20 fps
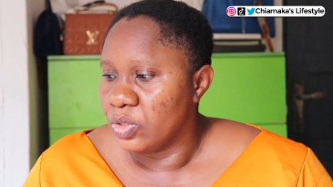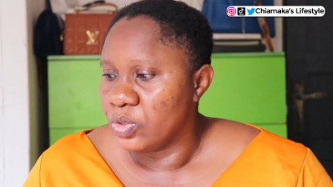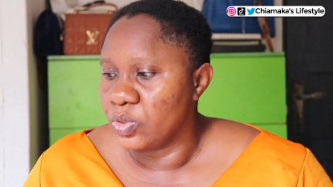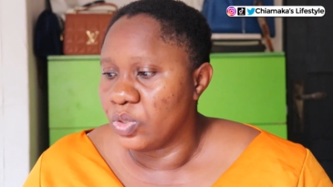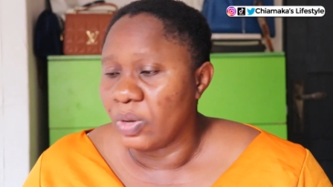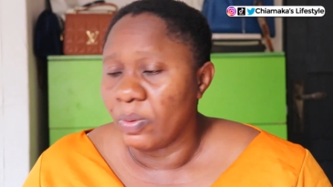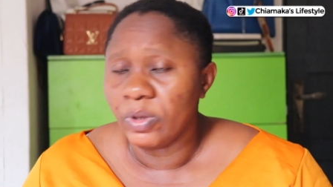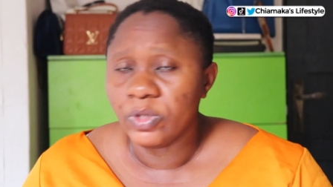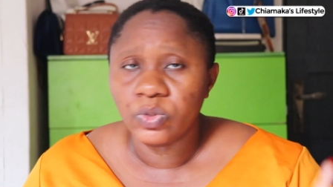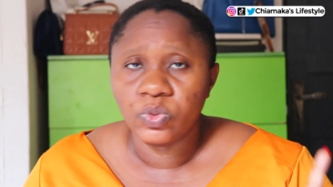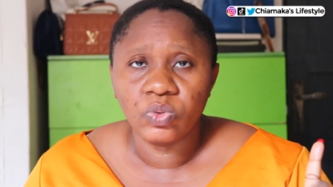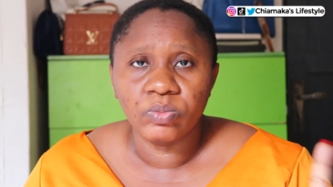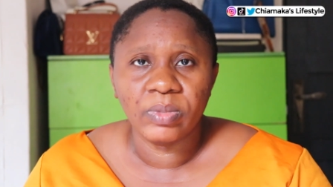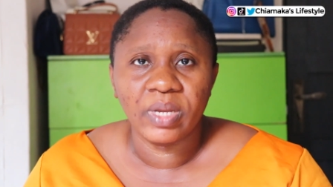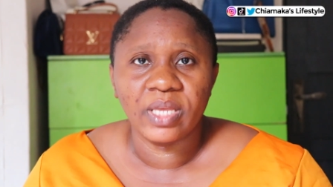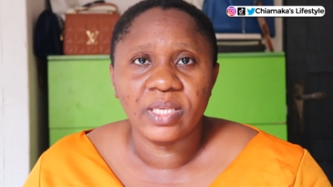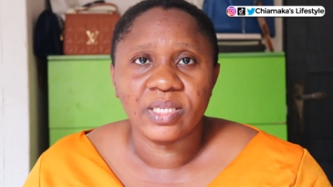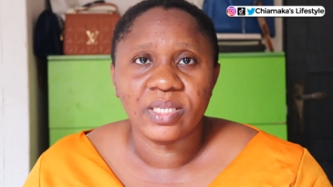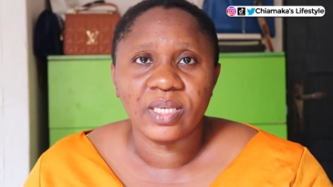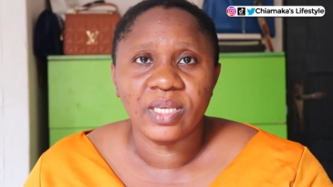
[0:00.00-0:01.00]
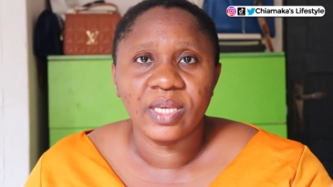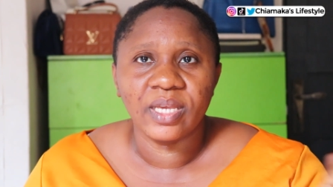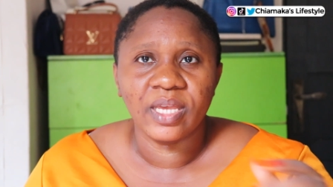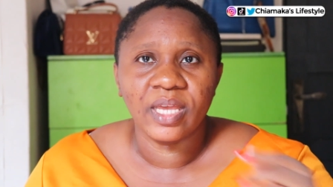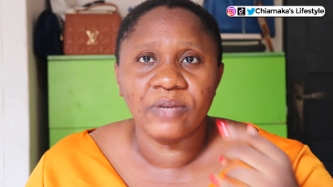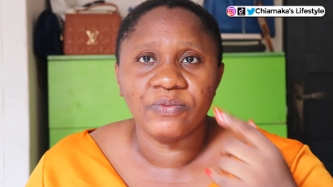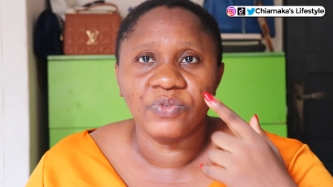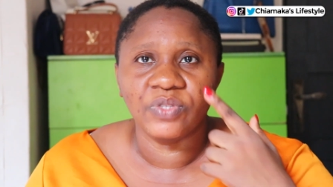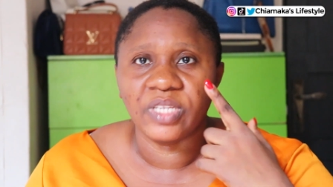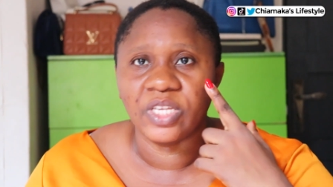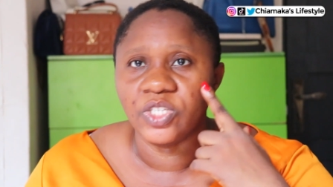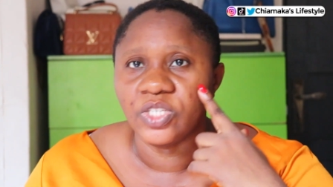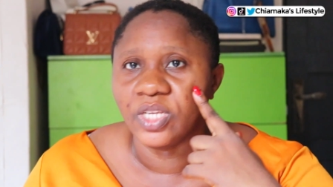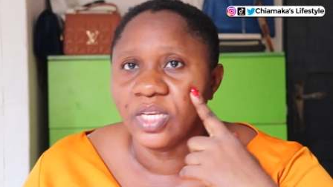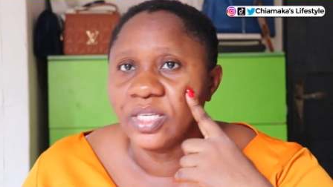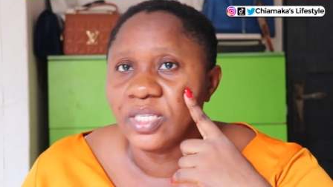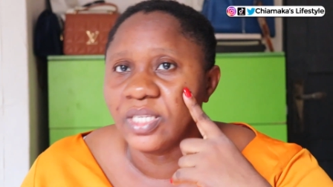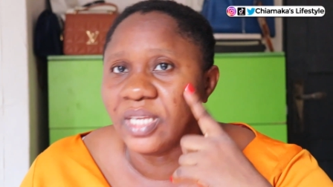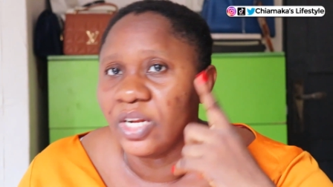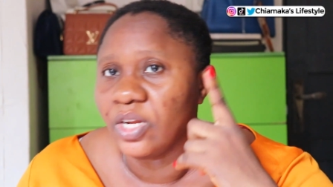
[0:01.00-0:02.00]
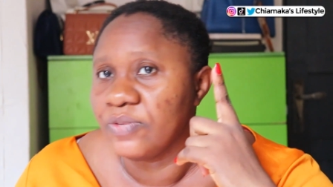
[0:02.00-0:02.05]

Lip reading: So, I want to do my skincare with, as you can see,